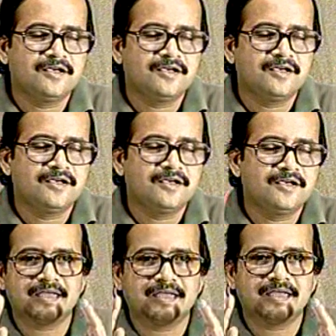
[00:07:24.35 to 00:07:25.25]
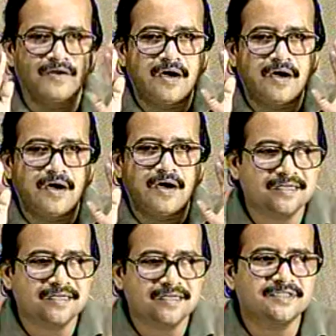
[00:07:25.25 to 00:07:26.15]
So the signal, our first hand
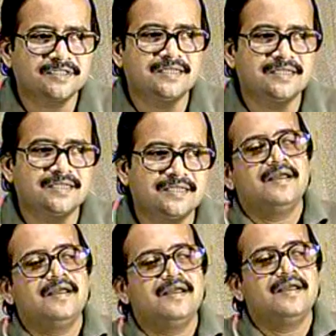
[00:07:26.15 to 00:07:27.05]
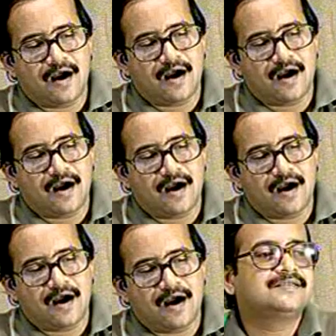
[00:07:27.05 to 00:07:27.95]
impression is that how it
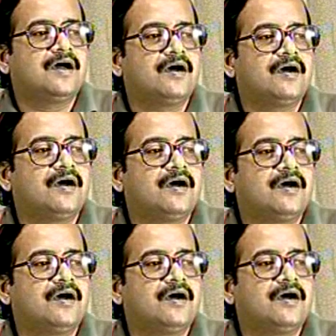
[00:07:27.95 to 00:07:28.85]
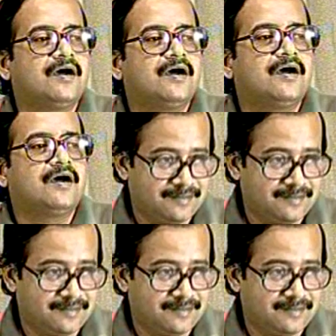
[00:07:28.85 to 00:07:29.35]
changes with time is of interest.